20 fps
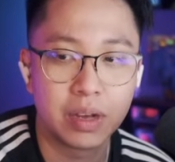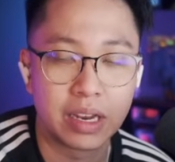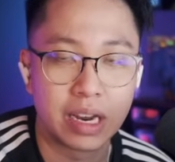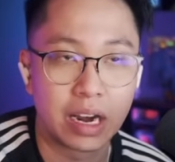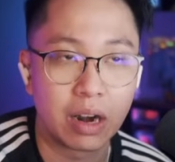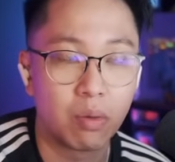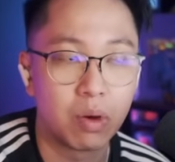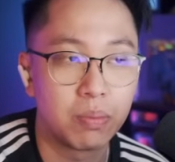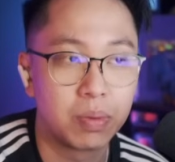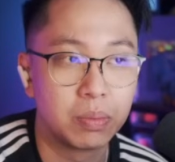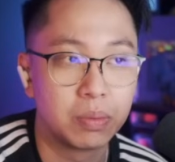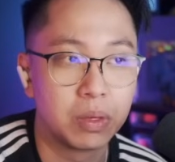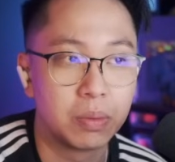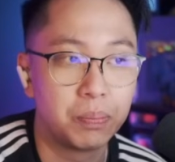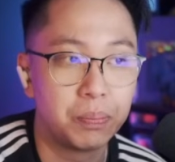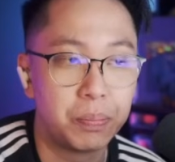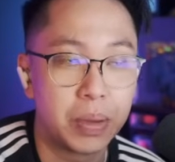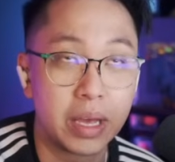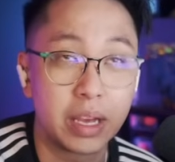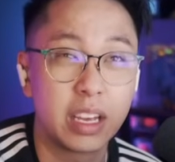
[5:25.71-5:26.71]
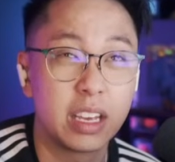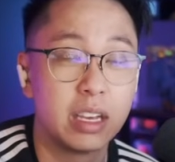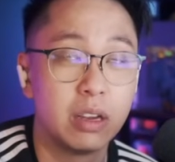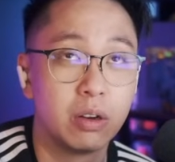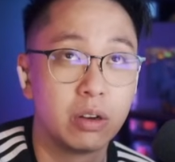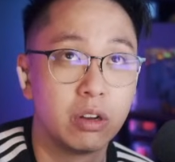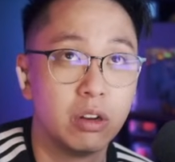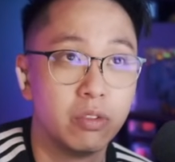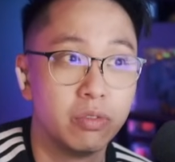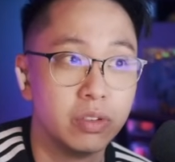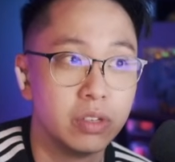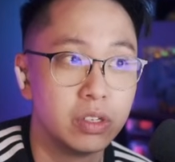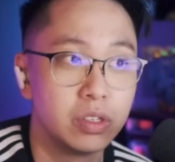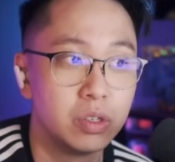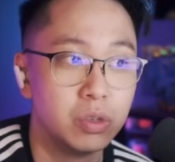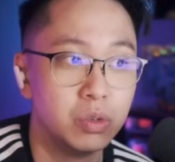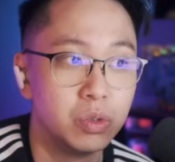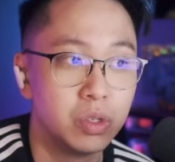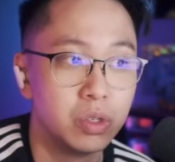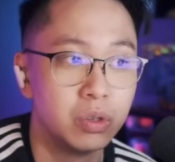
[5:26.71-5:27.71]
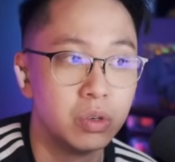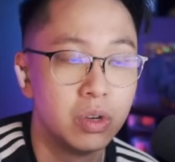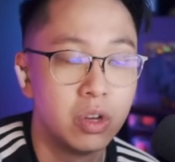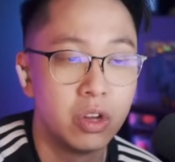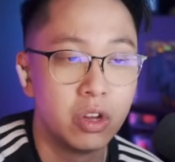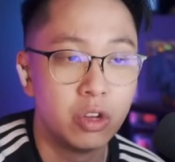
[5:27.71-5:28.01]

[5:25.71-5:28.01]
and I don't want people to pick Kiriko for the Suzu.